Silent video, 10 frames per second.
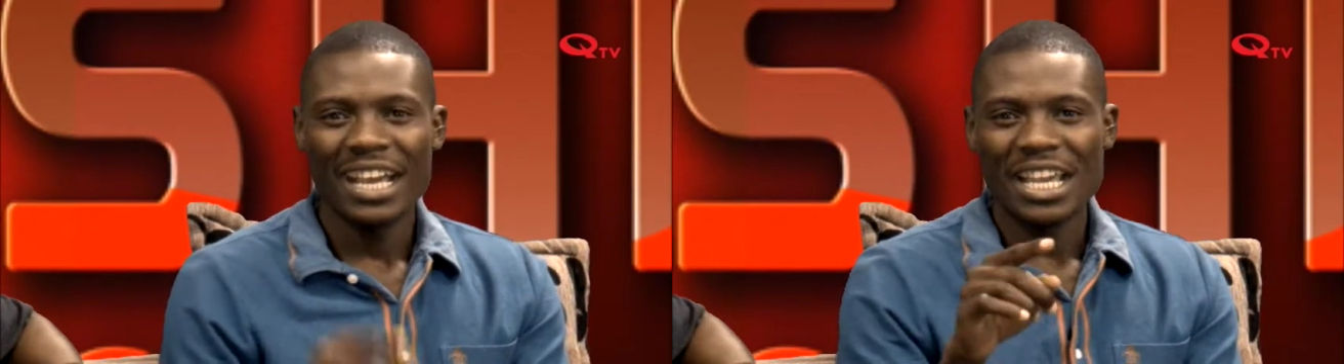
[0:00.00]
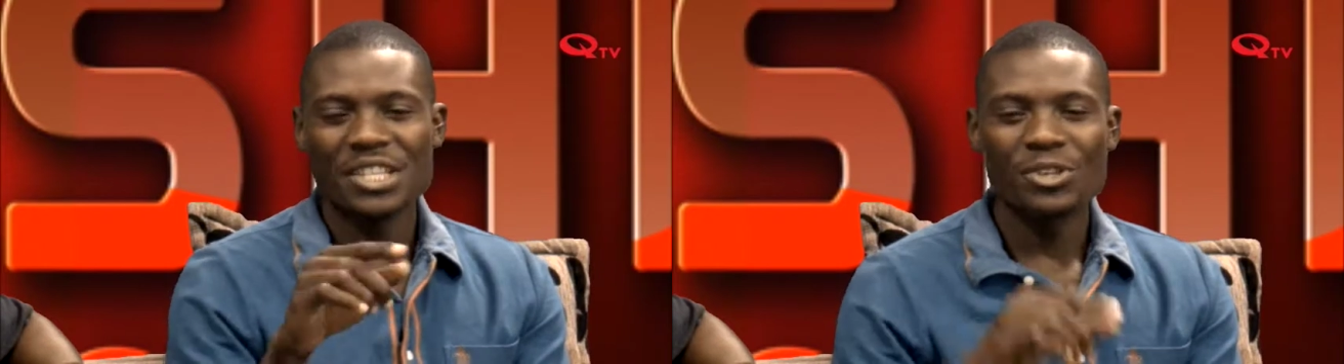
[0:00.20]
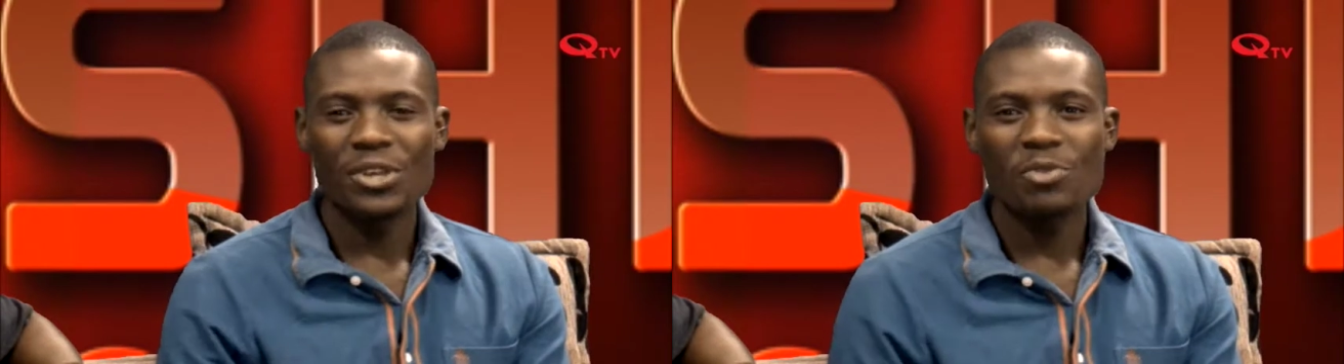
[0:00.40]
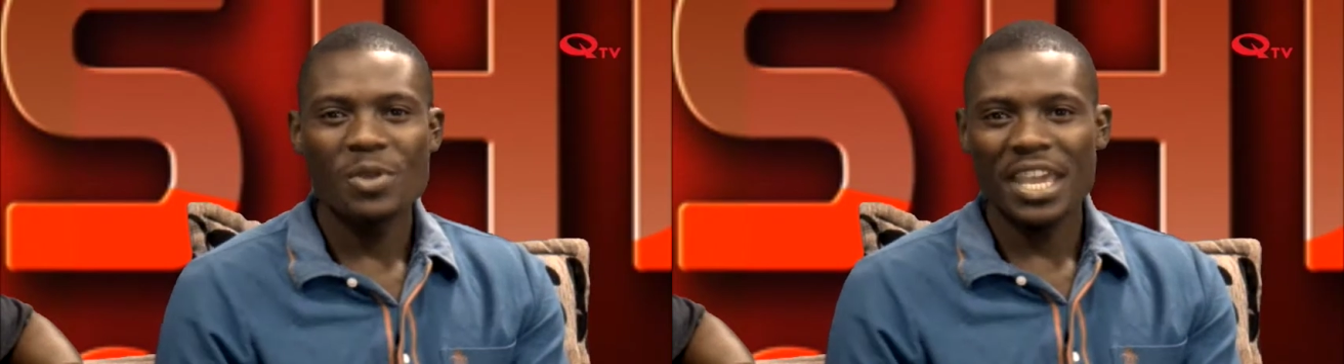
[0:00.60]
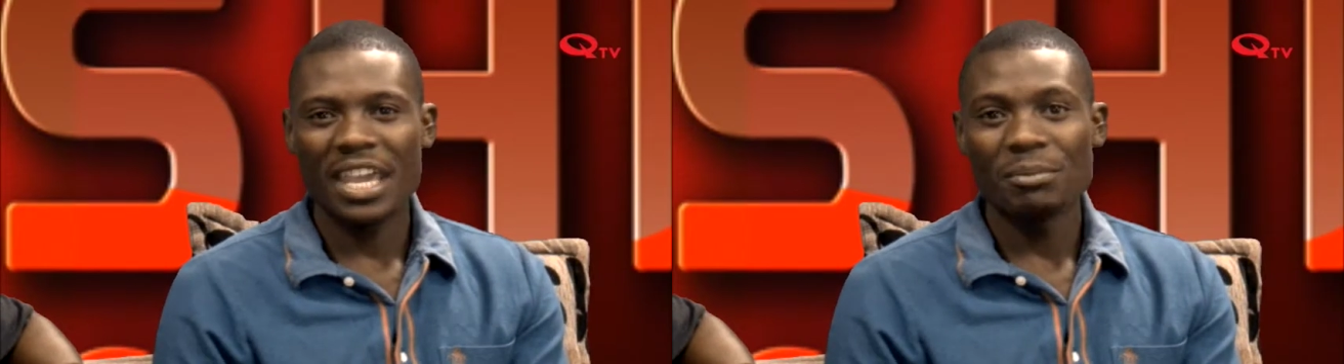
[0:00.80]
Enjoy your
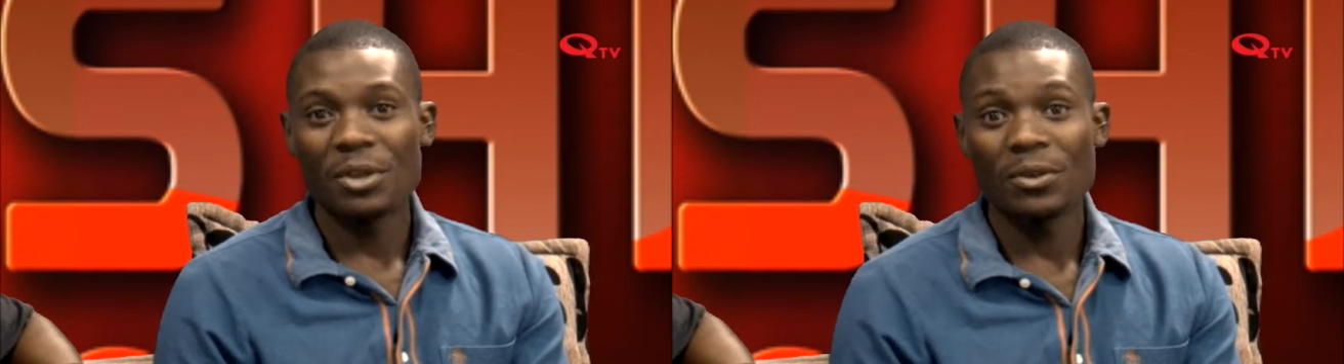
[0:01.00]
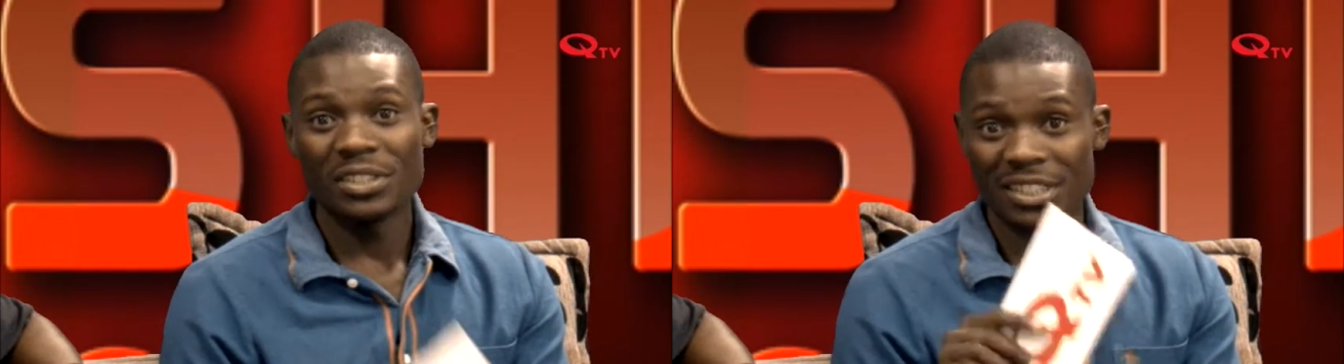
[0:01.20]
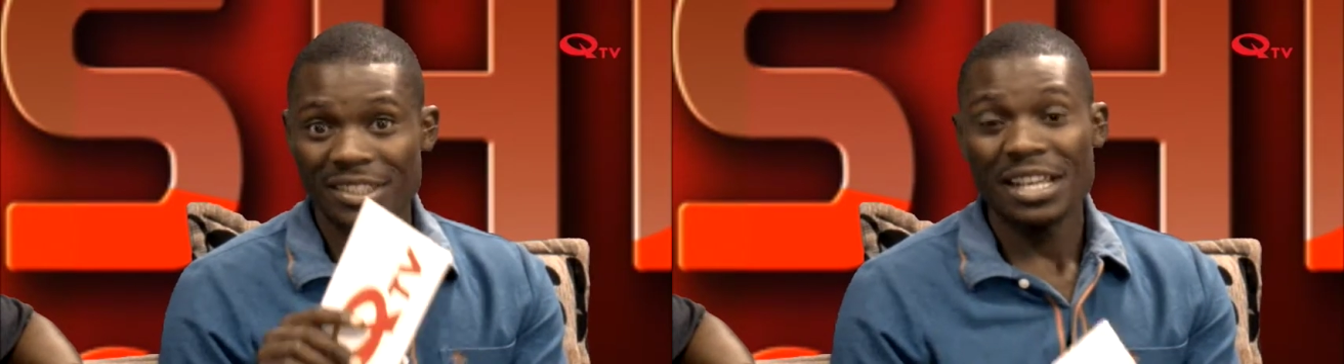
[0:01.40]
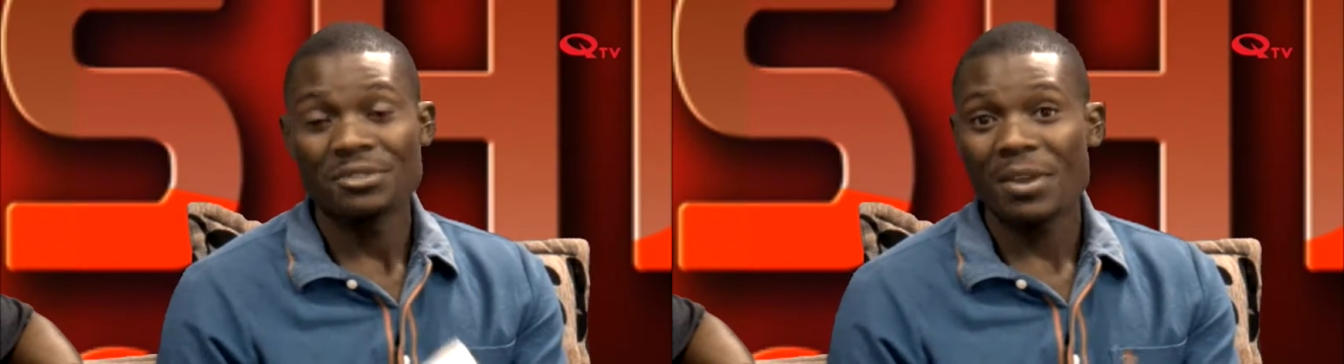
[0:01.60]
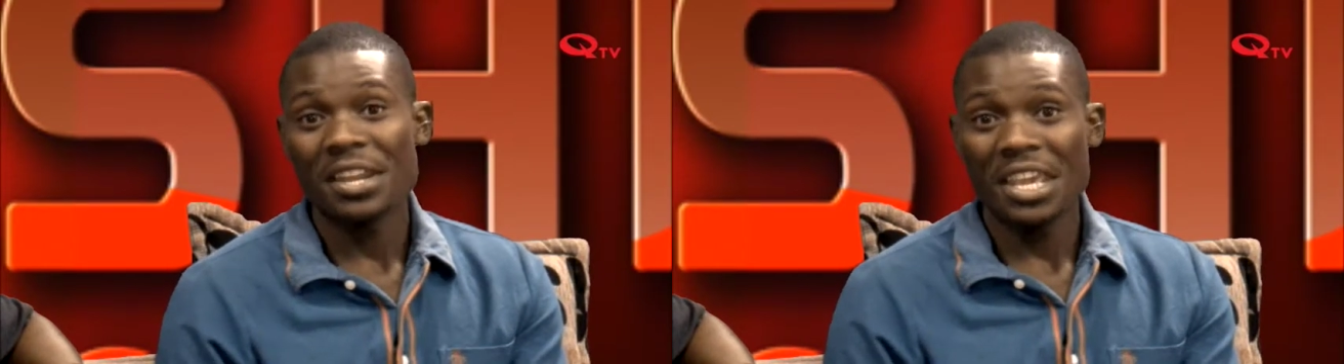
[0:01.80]
weekend, because it
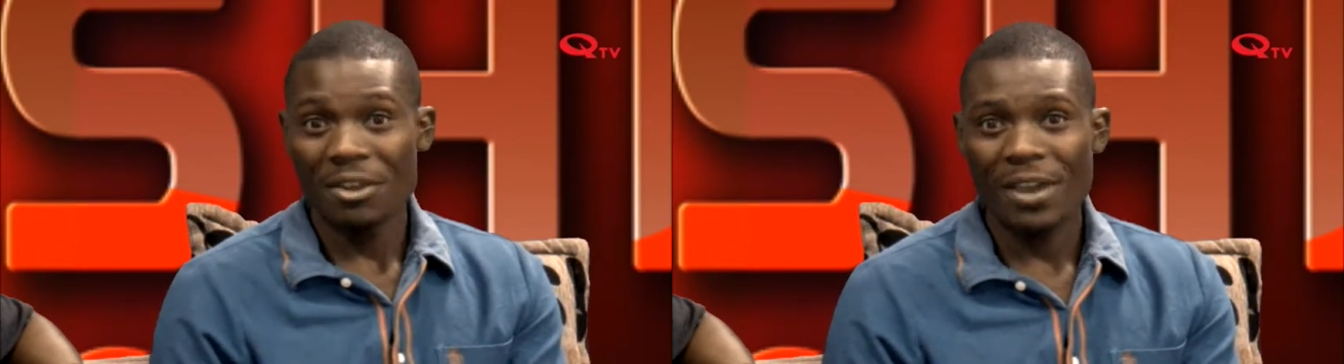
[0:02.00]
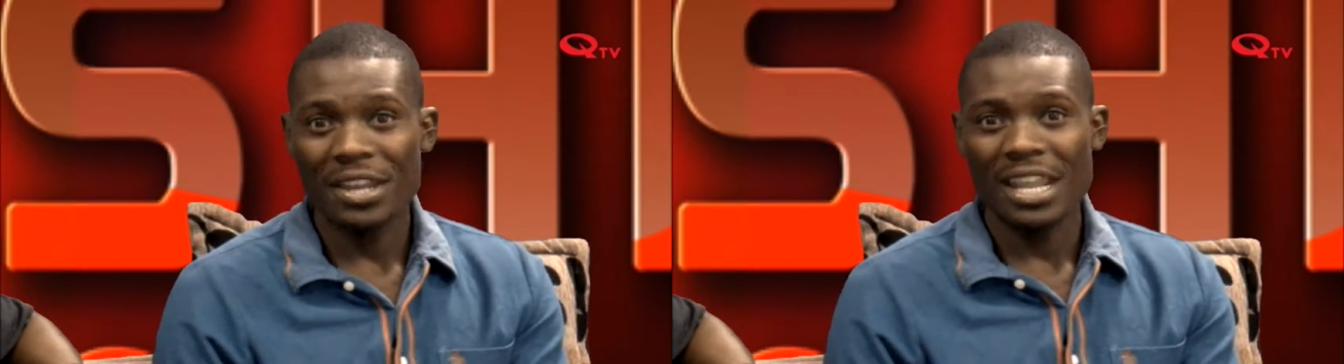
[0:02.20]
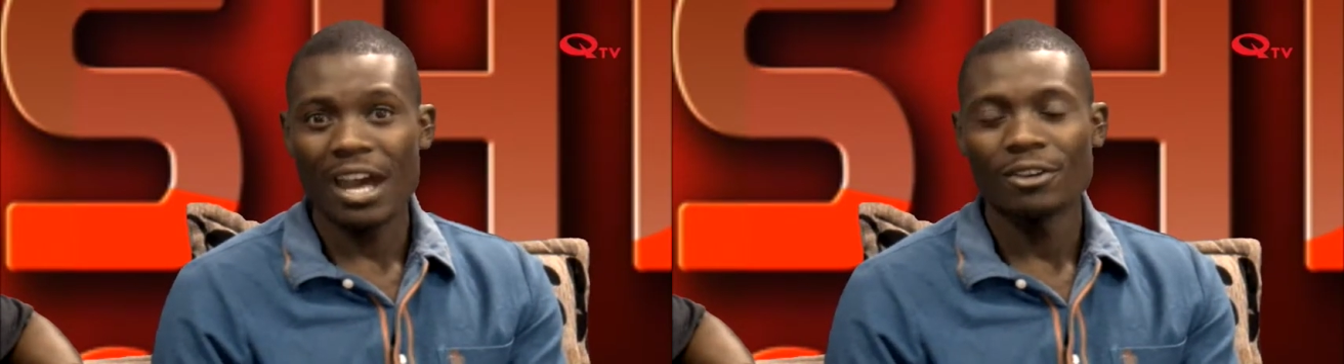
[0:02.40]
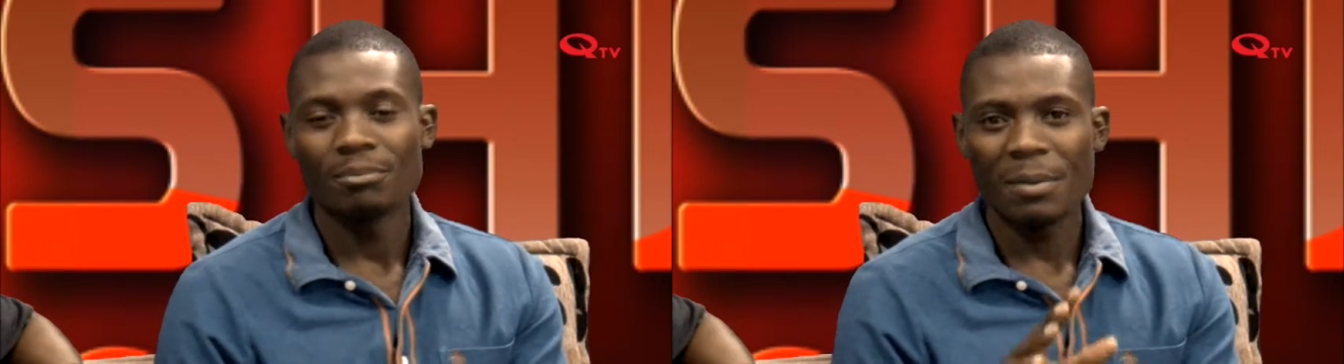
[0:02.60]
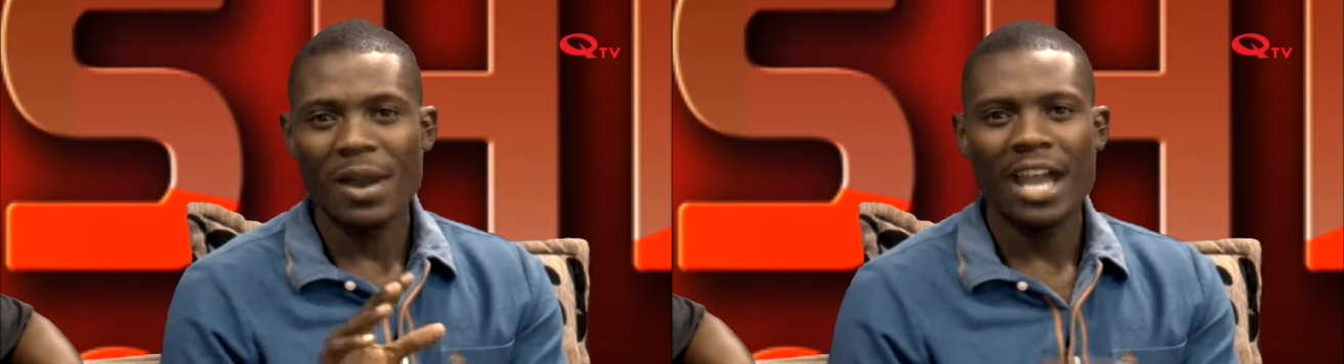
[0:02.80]
starts right here, right now.
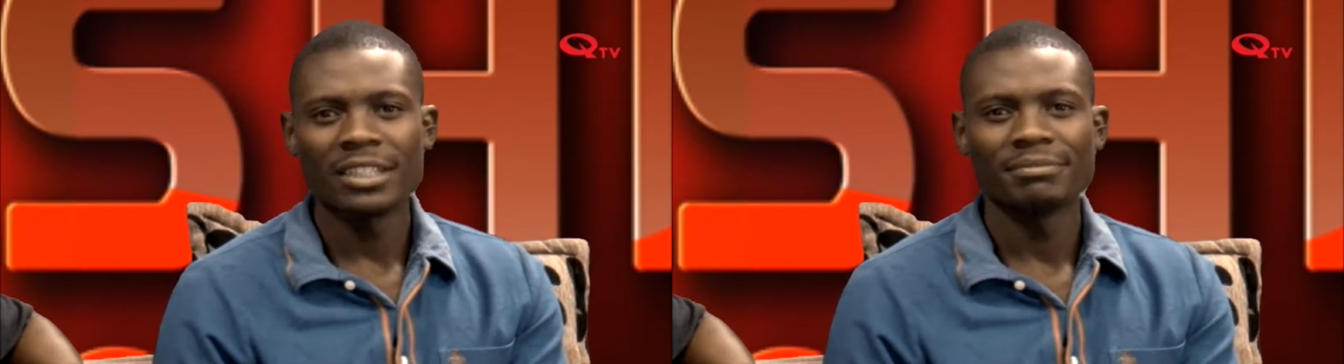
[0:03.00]
Bye-bye.